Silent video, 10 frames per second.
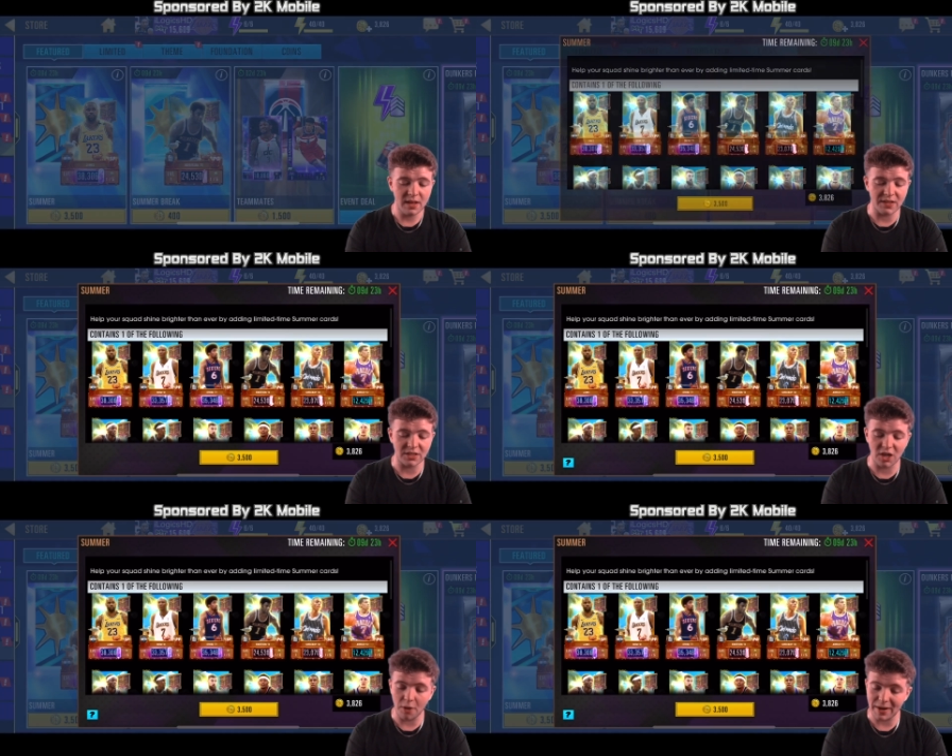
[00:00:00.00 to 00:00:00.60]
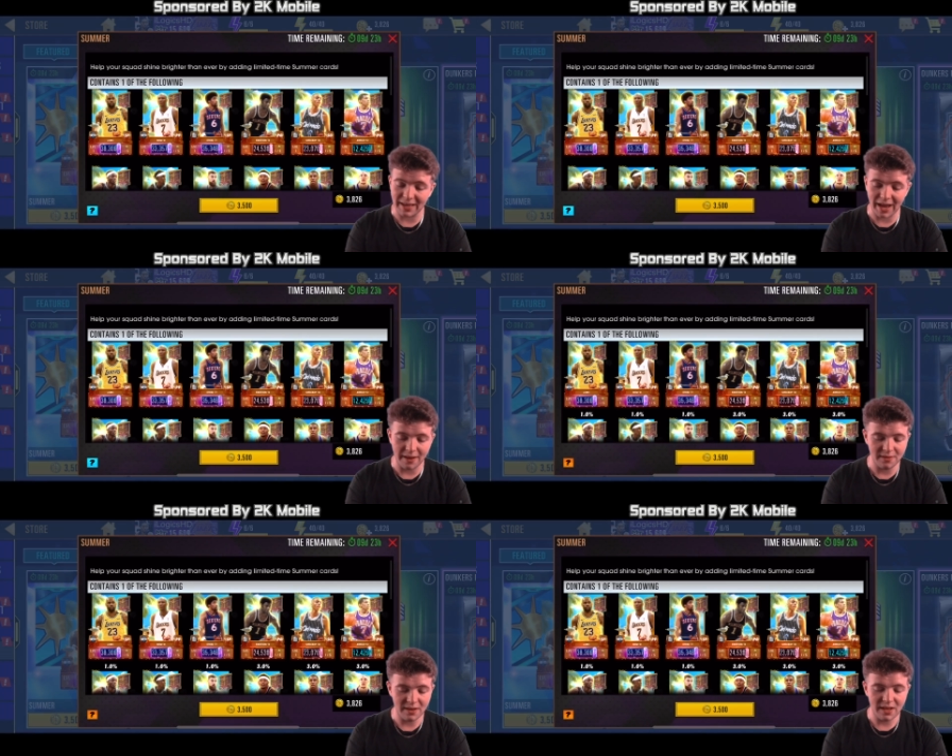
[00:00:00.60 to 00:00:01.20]
Let's go in
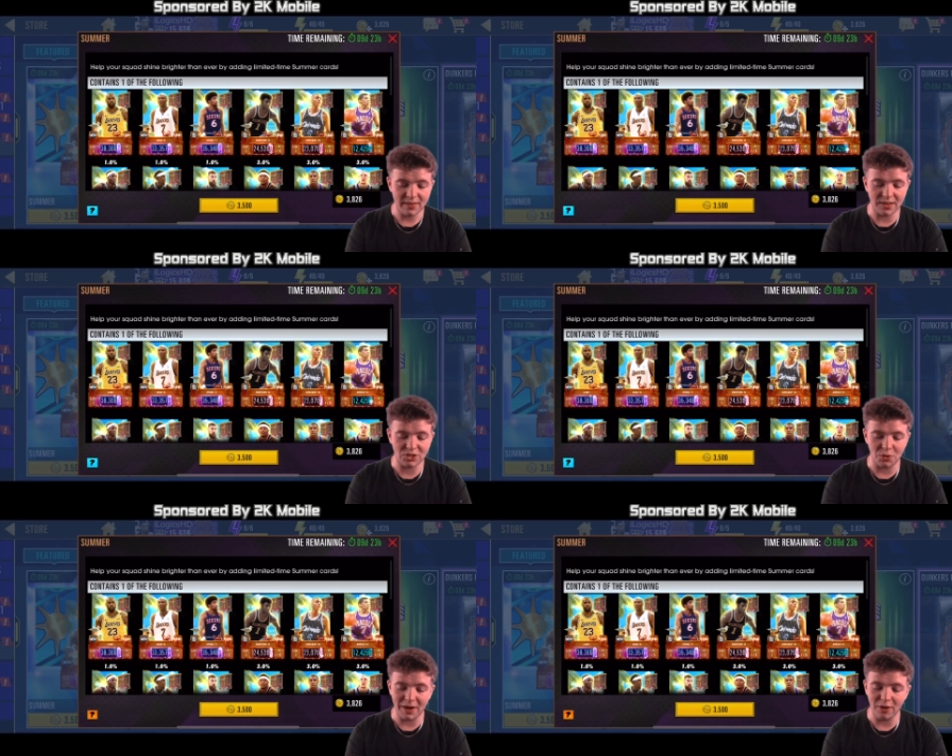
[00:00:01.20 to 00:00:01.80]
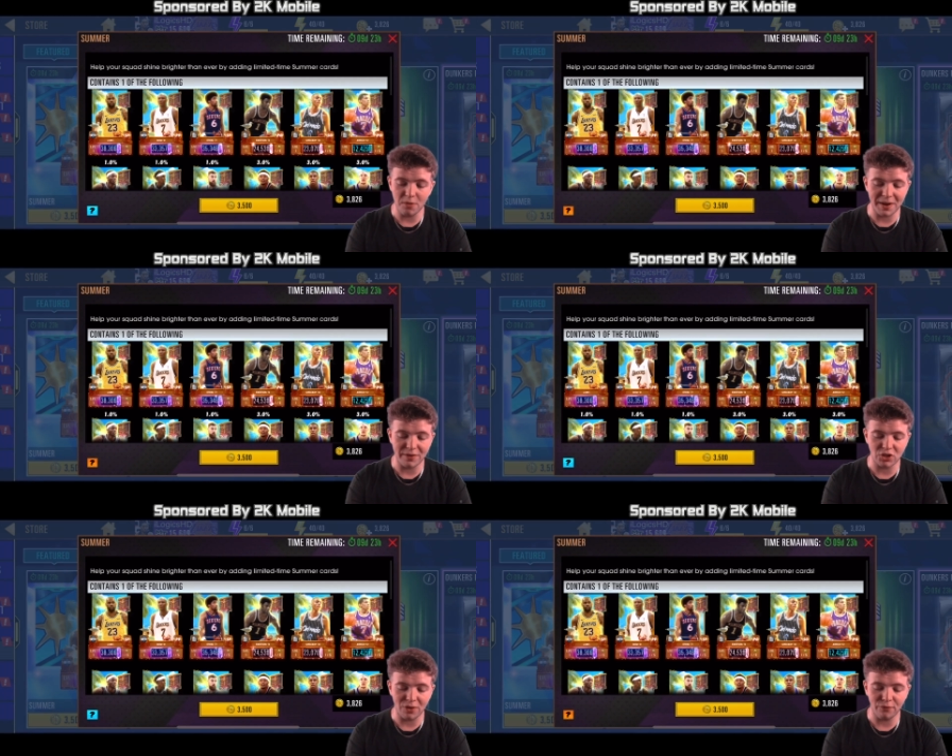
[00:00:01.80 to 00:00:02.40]
again. Let's do a little bit
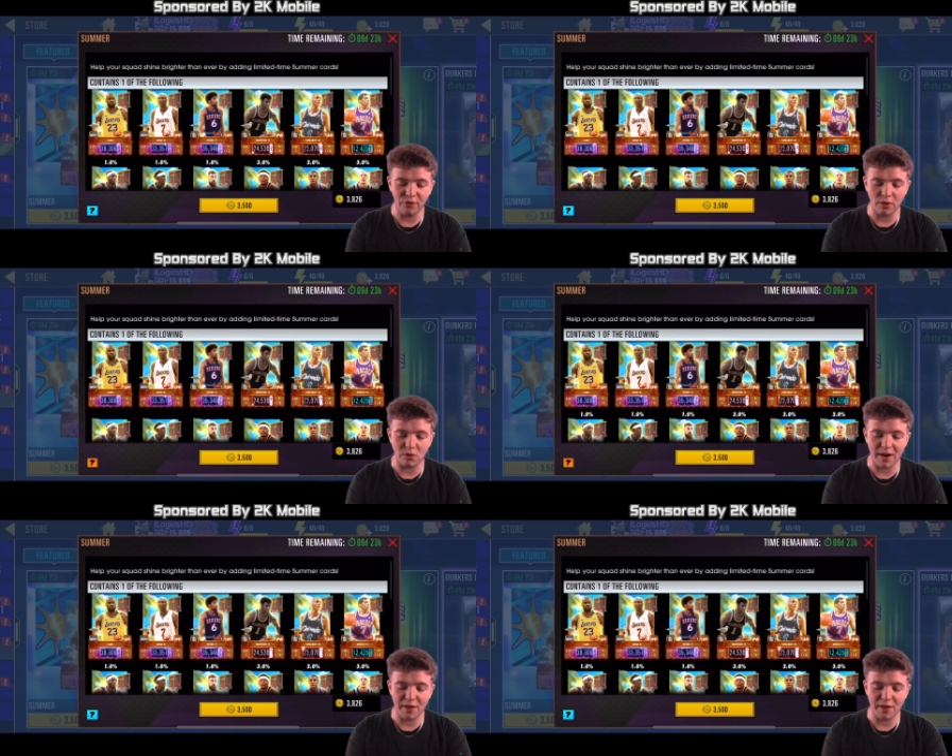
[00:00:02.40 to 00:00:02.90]
of tomfoolery.